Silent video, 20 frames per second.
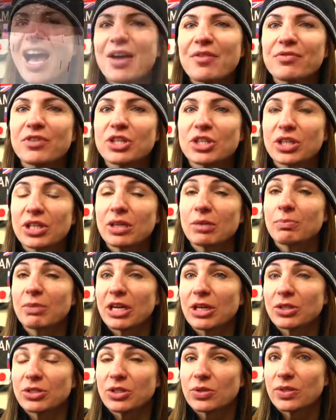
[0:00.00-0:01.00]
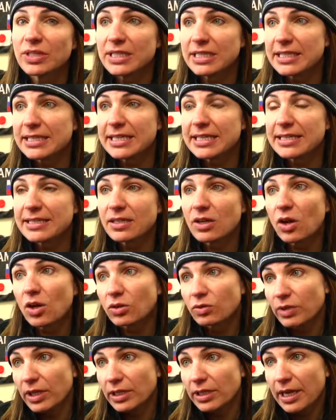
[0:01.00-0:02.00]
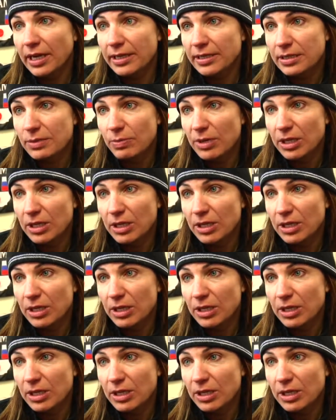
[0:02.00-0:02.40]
I'm visually impaired to a disease called retinitis